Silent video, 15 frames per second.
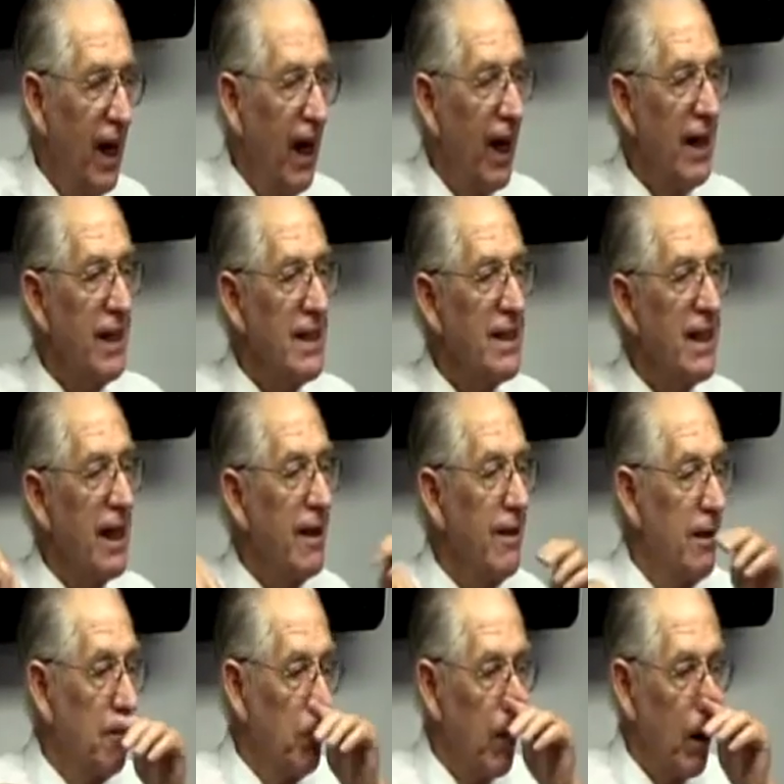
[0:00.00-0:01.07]
And he said,
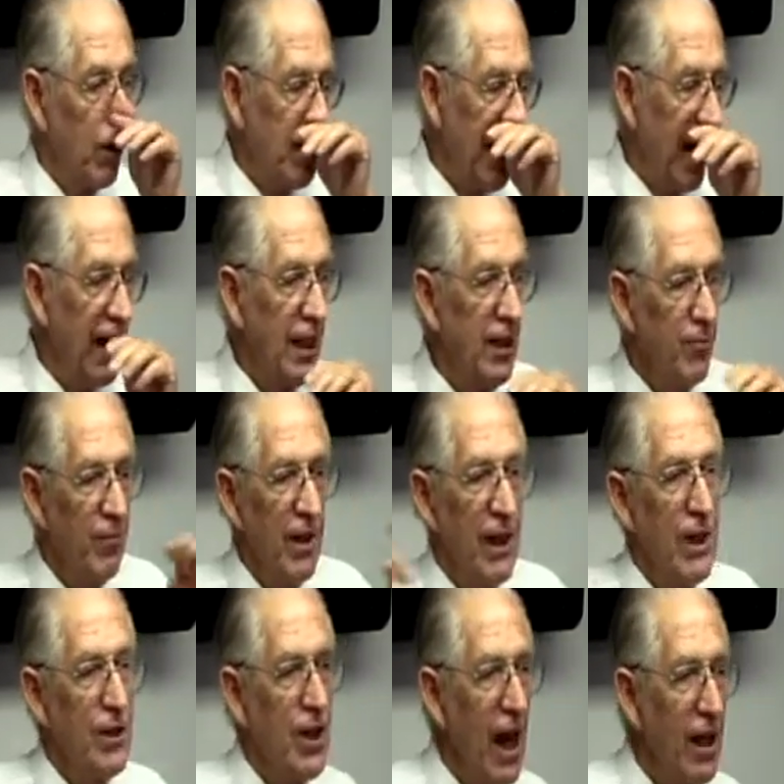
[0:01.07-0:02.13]
okay,
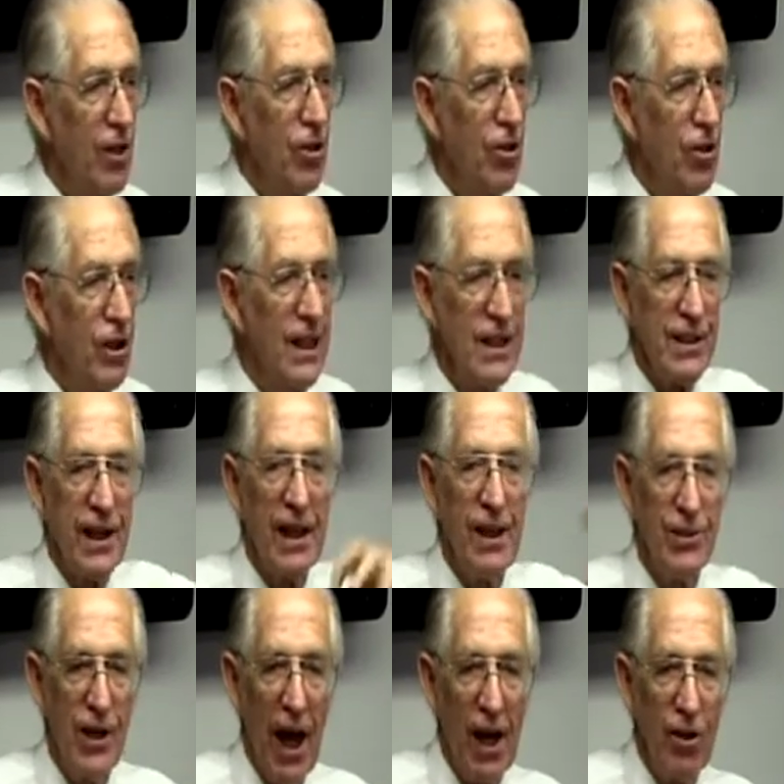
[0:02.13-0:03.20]
here's how you do this.
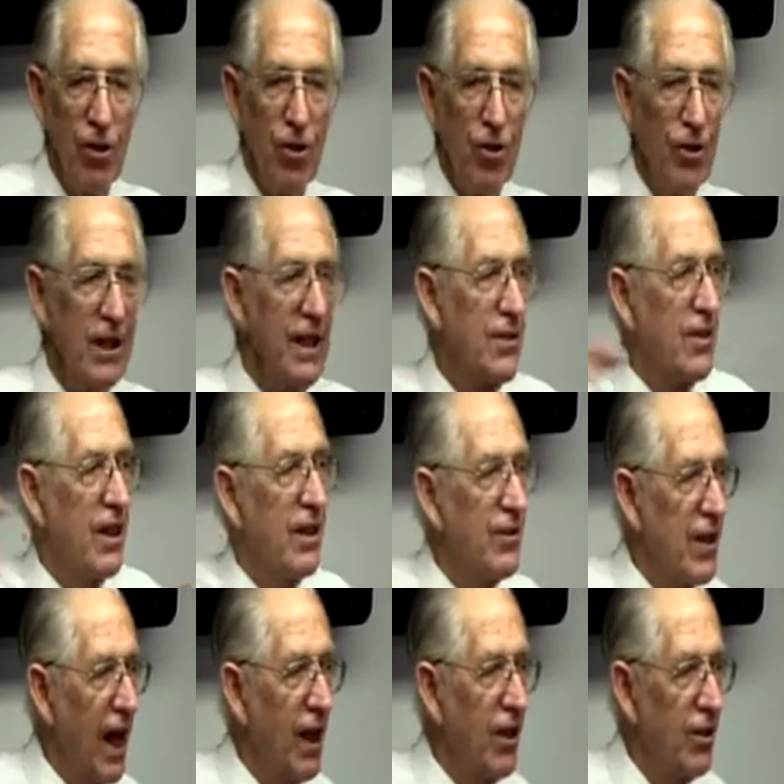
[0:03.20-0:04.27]
Here's how you do this. Here's
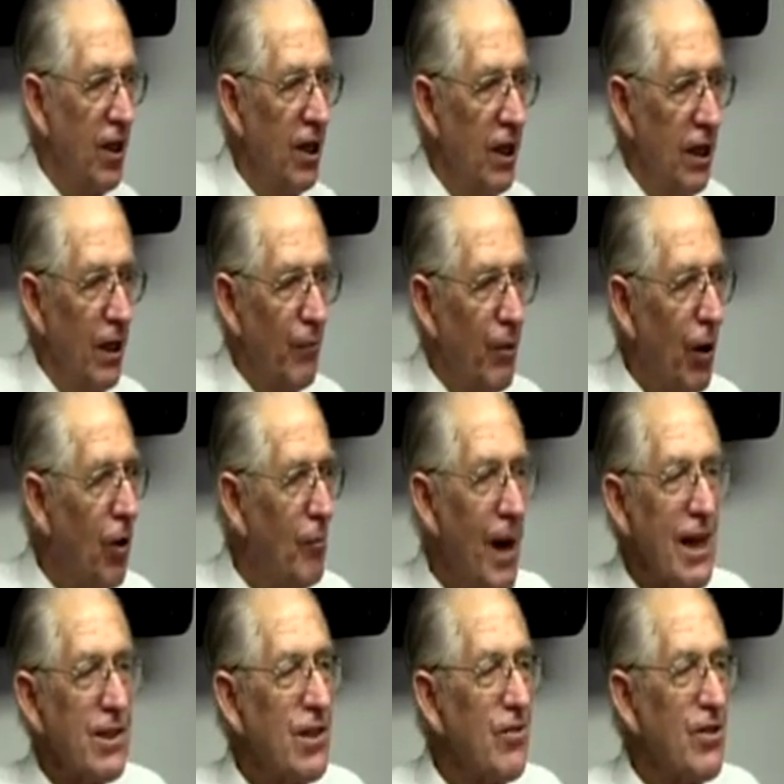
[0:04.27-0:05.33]
how you. Paul
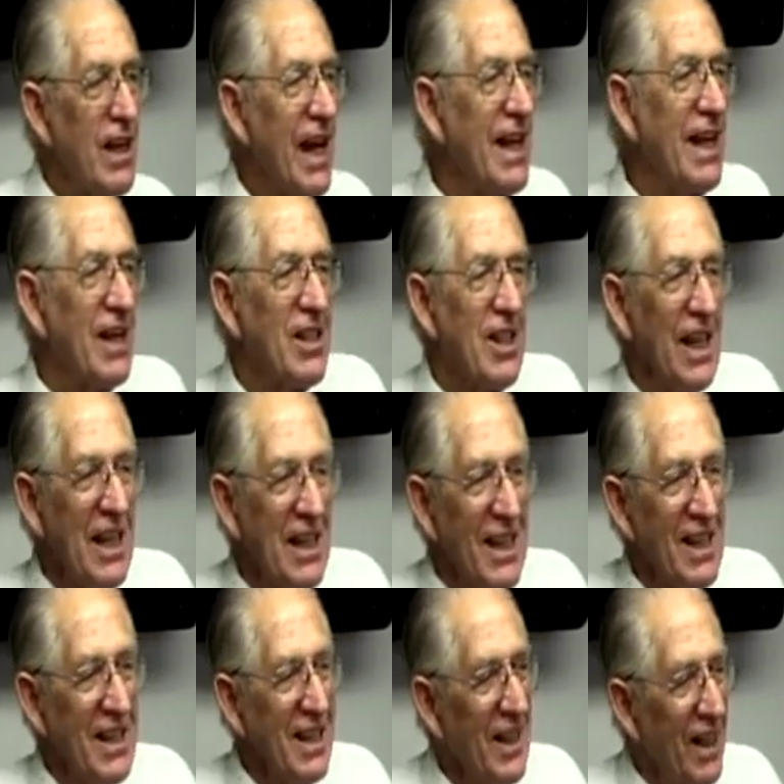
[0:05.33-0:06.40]
must have said to
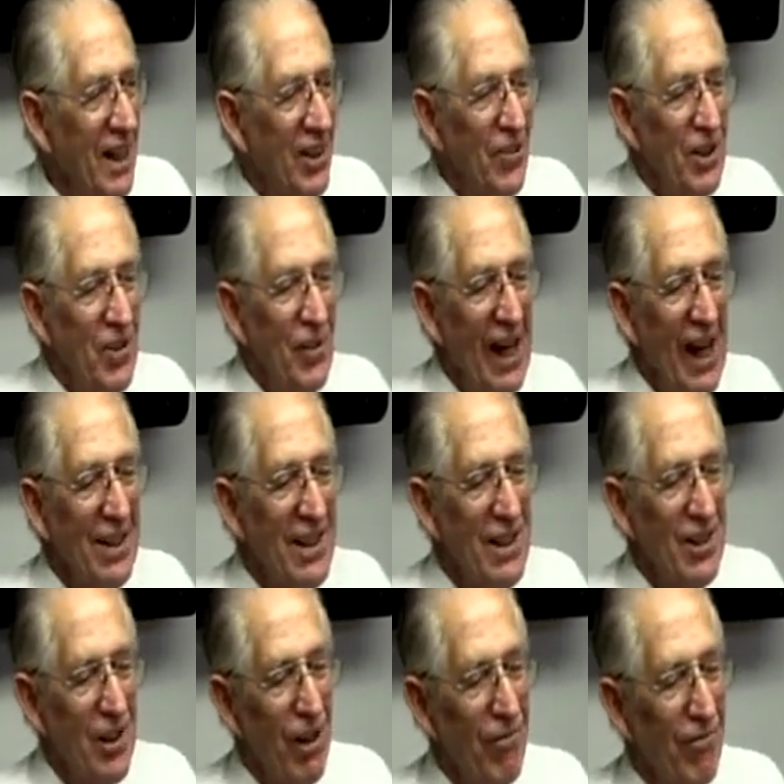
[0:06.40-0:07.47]
Jesus, I wish we had
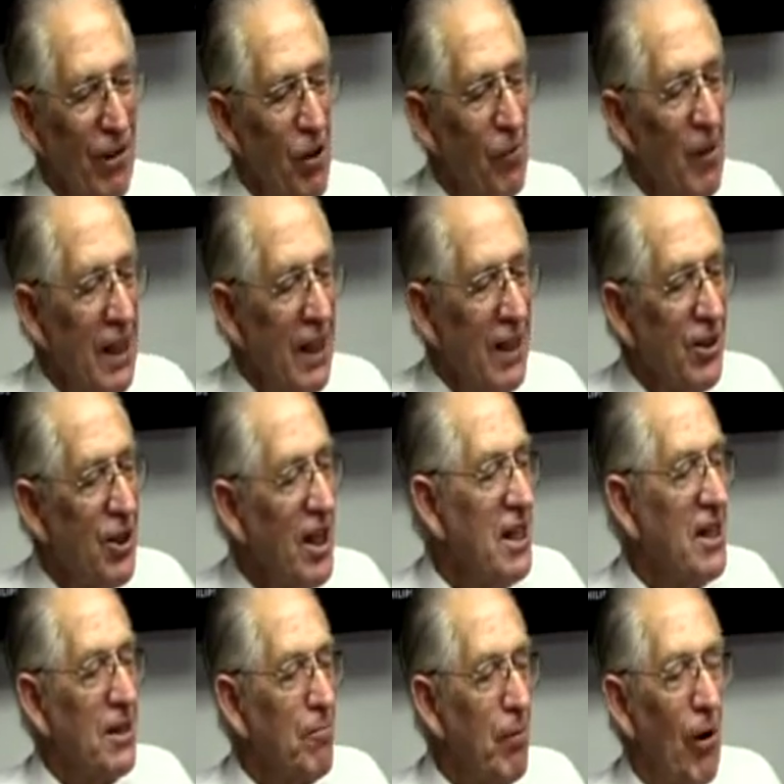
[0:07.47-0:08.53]
this on film.
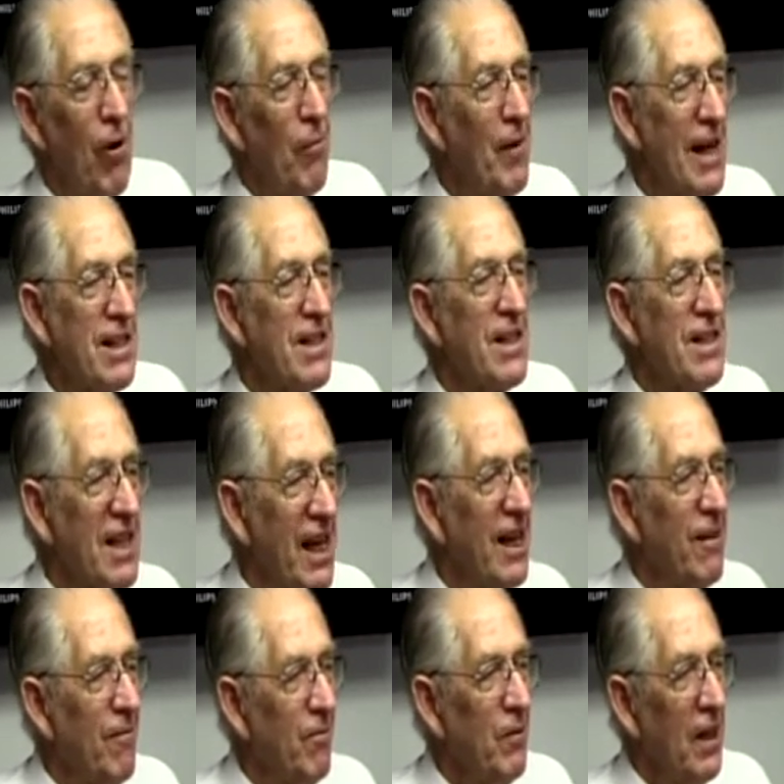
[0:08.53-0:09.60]
Jesus, Paul must have said,